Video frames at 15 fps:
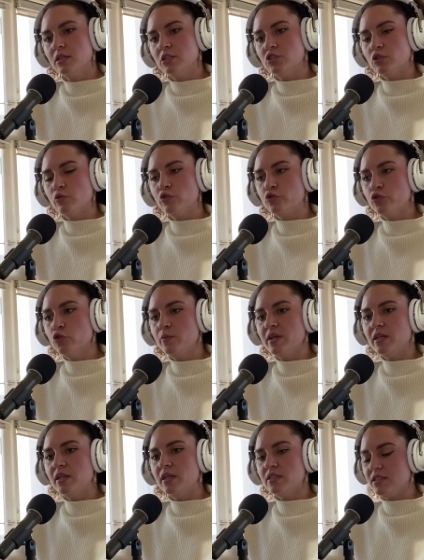So
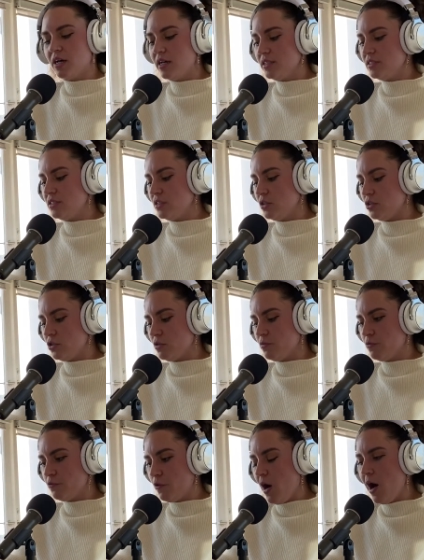Truman does
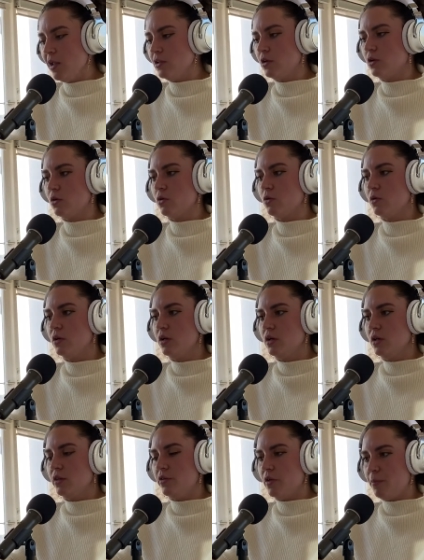follow
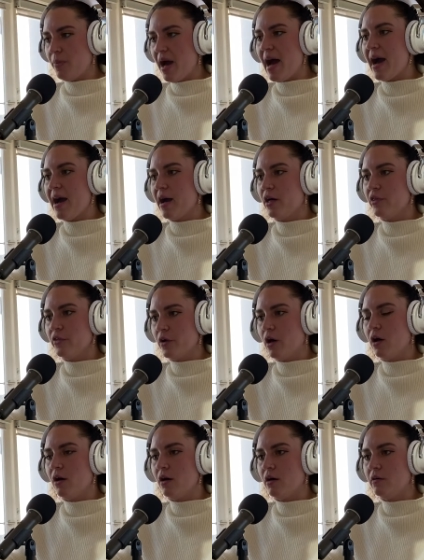the path
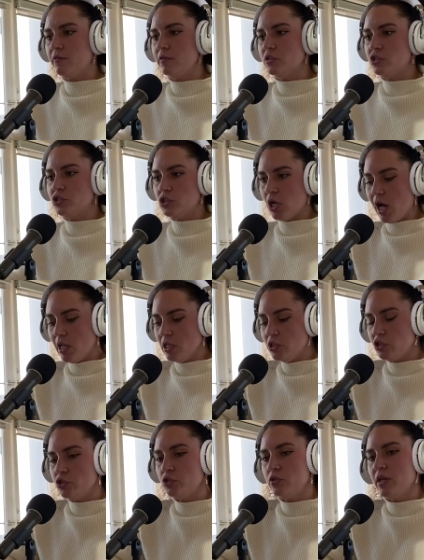of
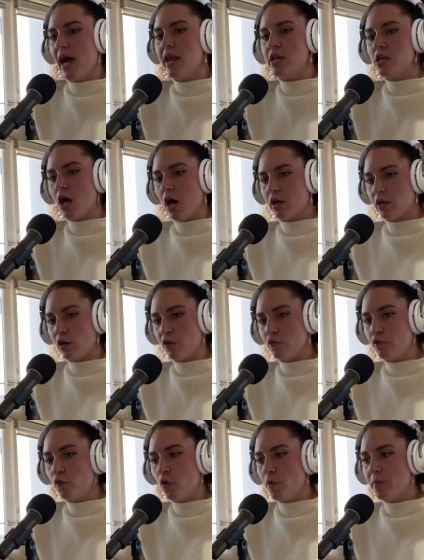solitude and
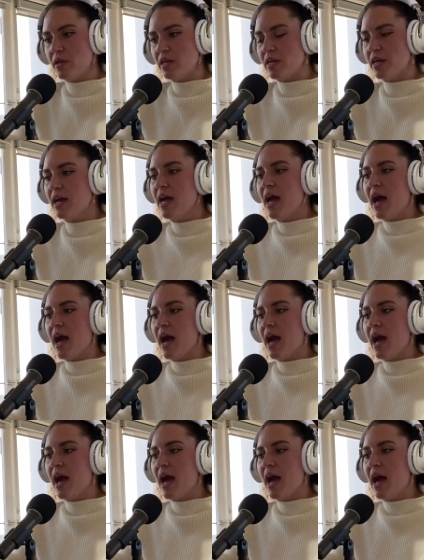nonconformity